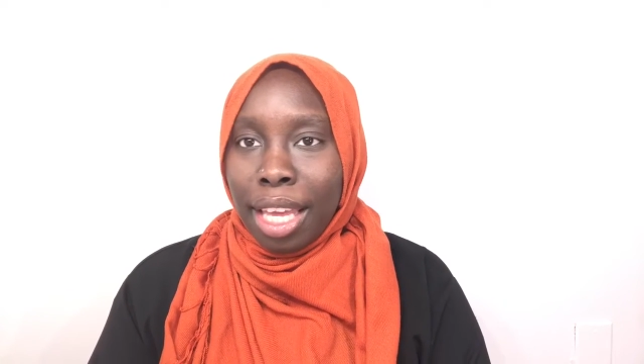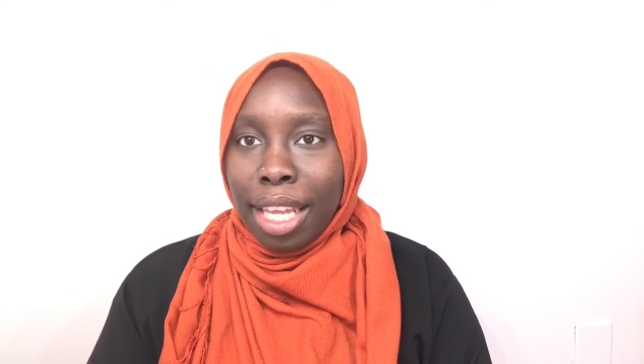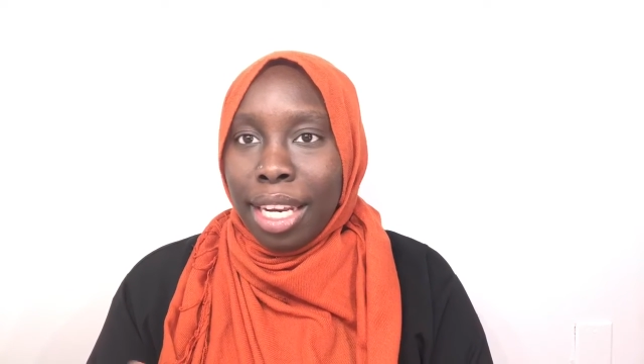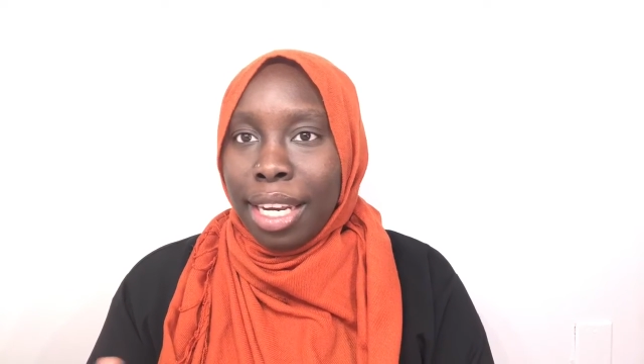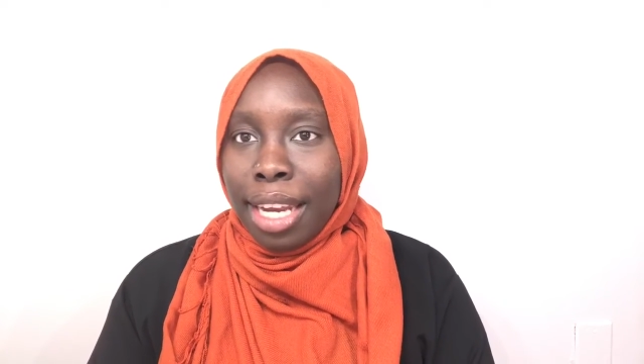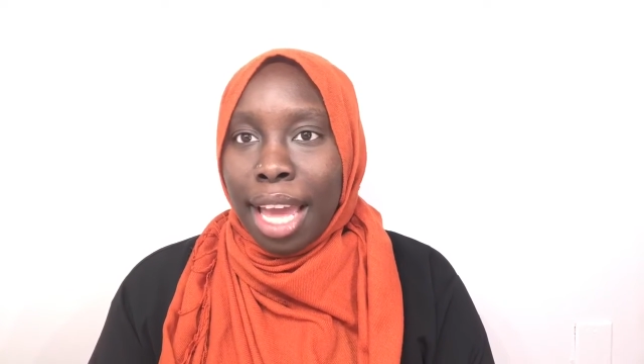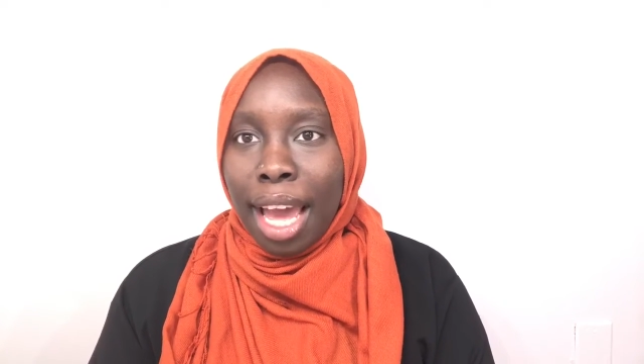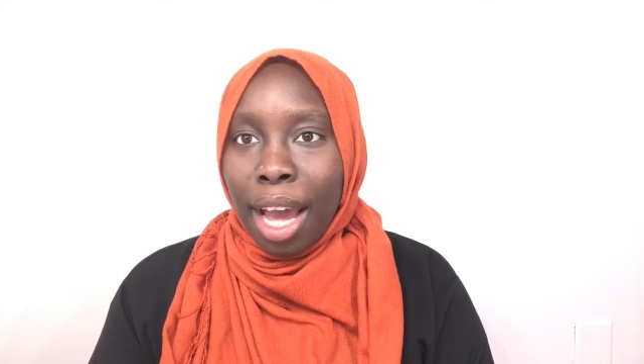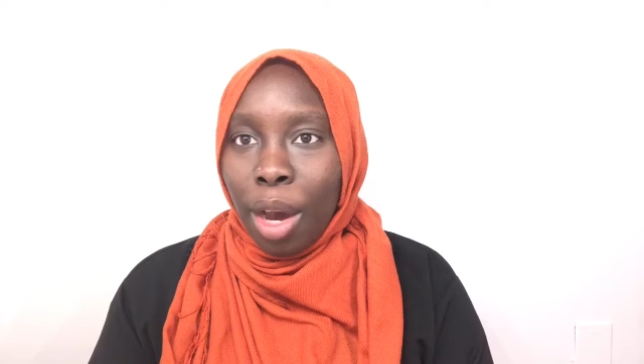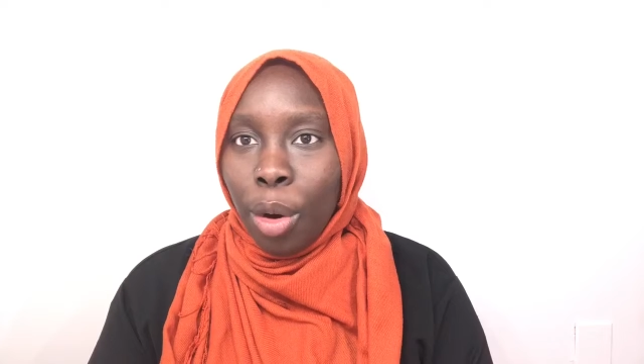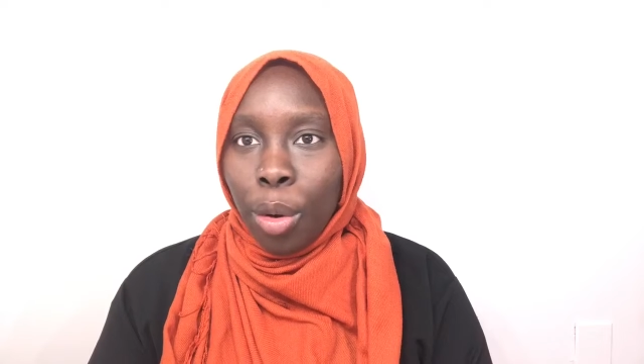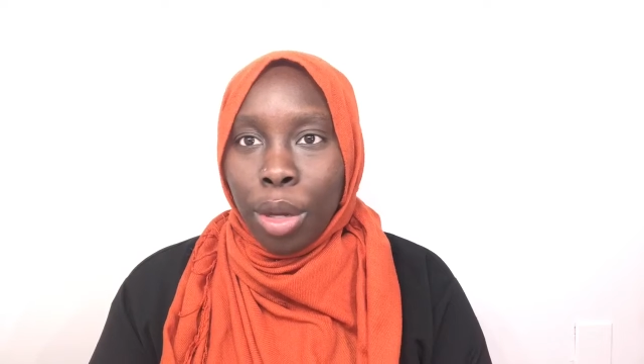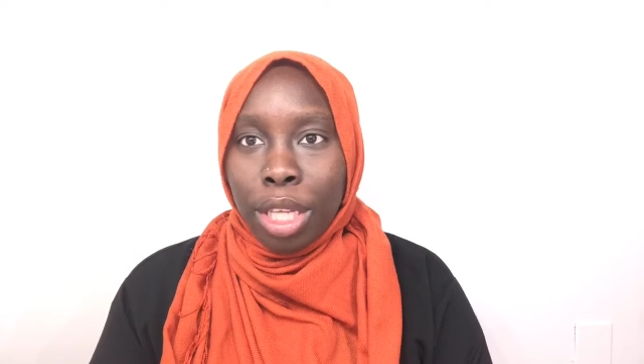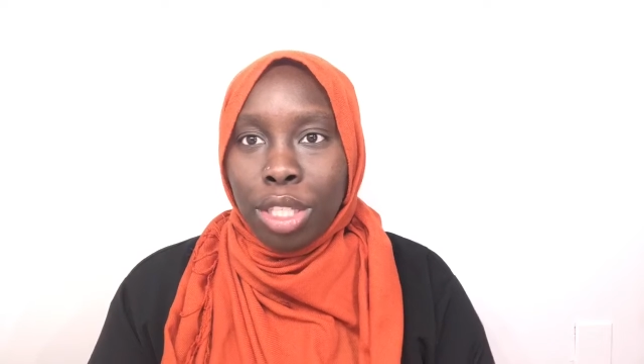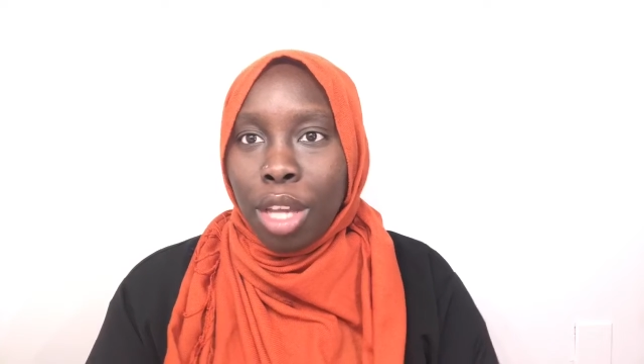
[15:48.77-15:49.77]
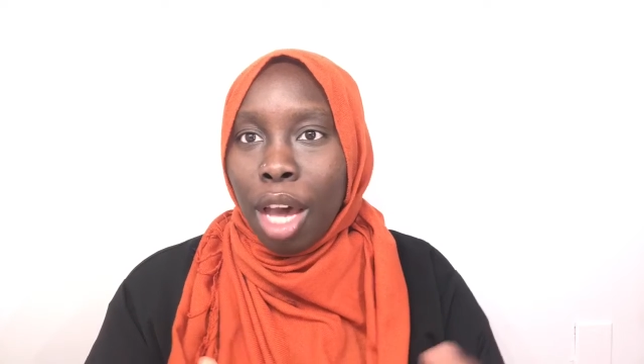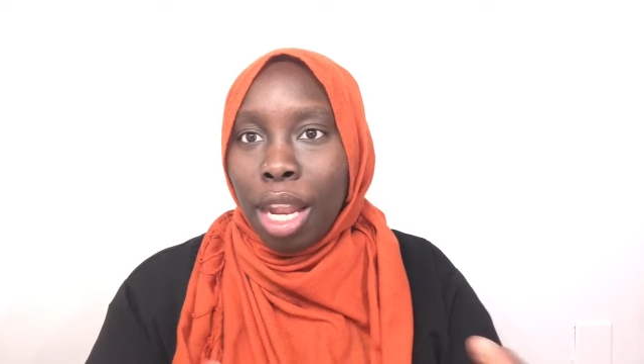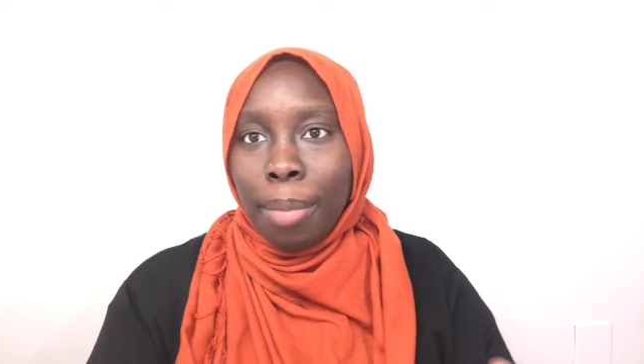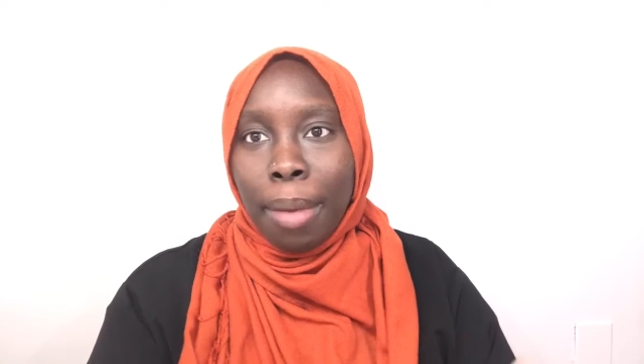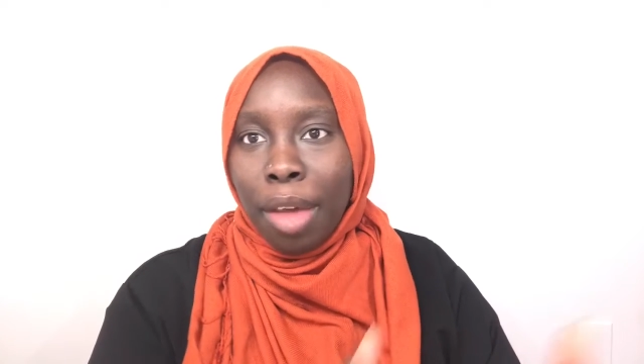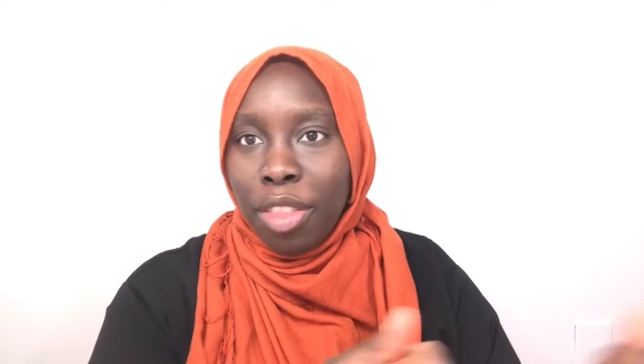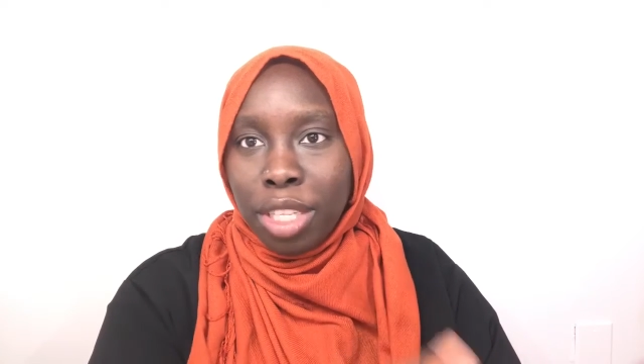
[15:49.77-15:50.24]
it's all
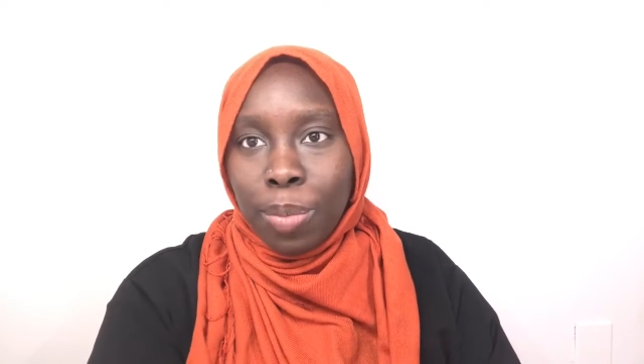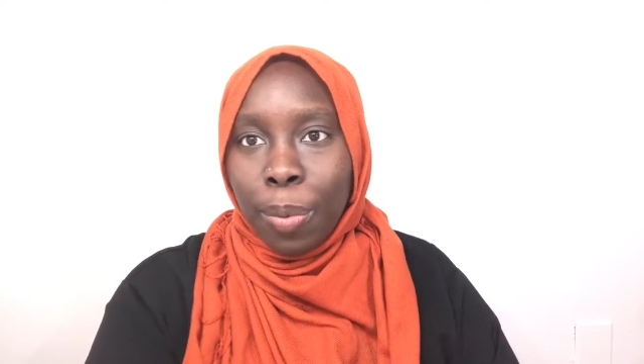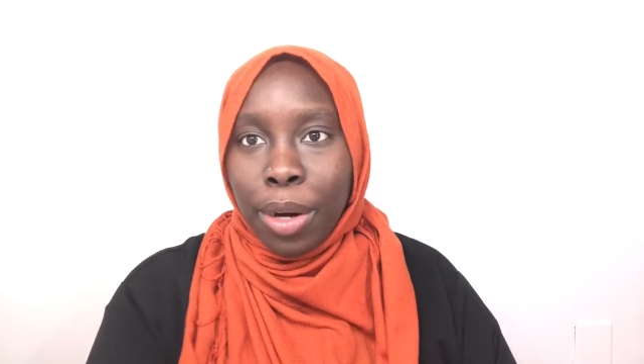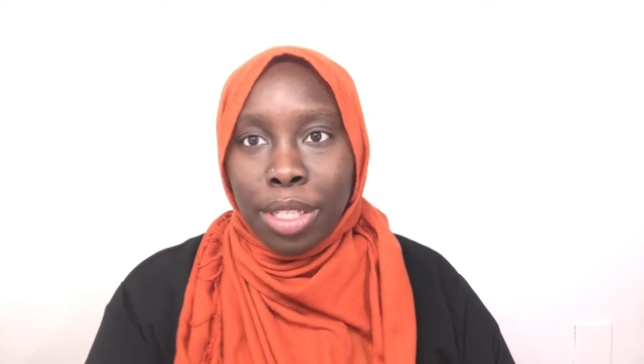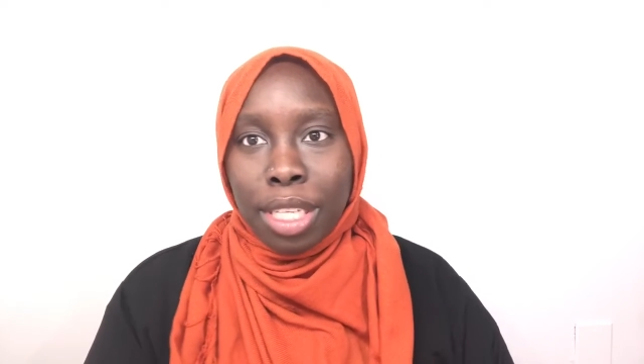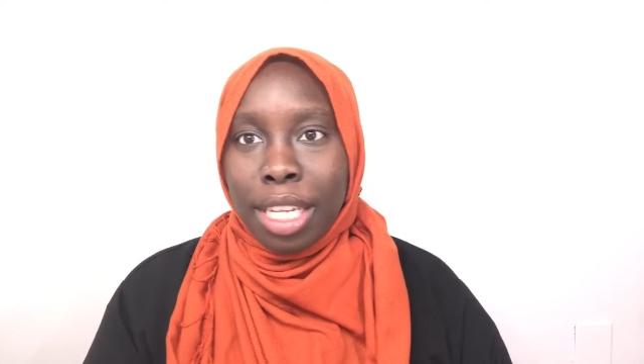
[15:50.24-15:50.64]
about this person.